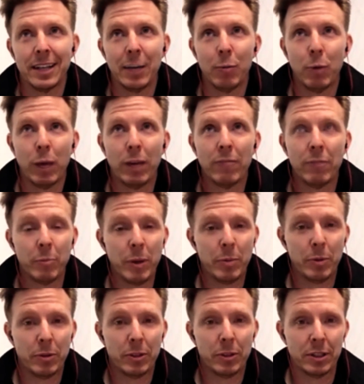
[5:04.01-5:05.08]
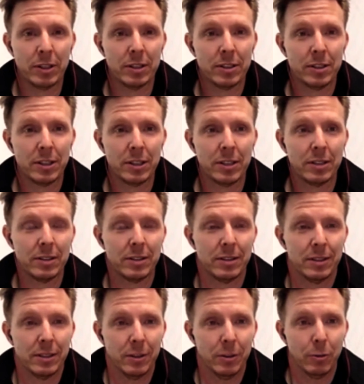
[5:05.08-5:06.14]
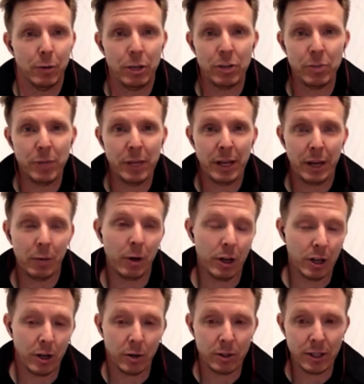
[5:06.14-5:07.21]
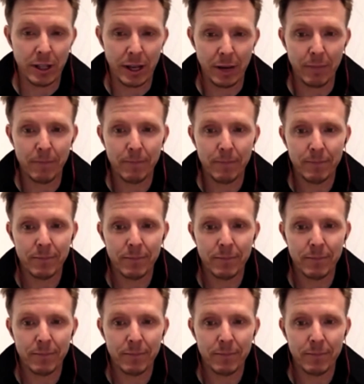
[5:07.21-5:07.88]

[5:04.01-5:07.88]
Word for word: and wait for people to to reach me. I want to go to them.